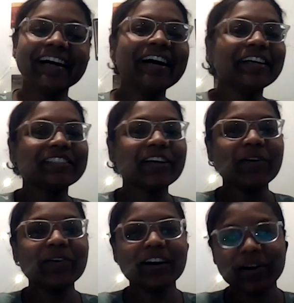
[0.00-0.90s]
Yeah.
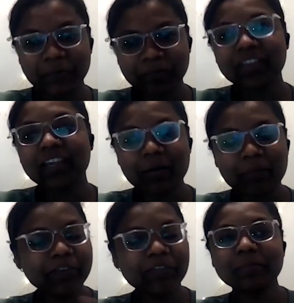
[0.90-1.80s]
So,
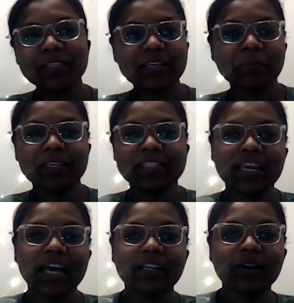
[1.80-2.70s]
apart from these
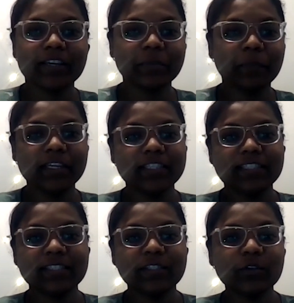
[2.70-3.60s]
amazing analog
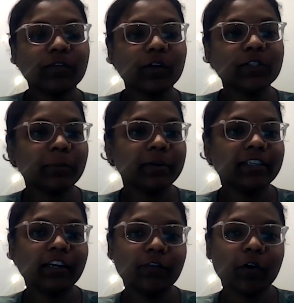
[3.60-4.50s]
experiences, you have also
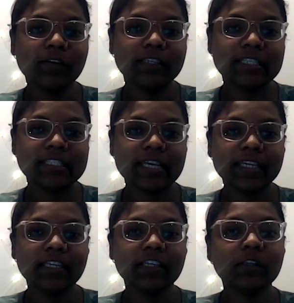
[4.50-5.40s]
been involved in
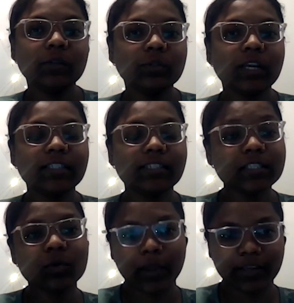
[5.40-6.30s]
designing a lunar
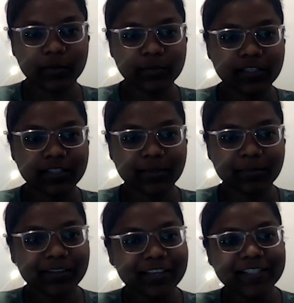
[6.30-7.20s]
dust vacuum system.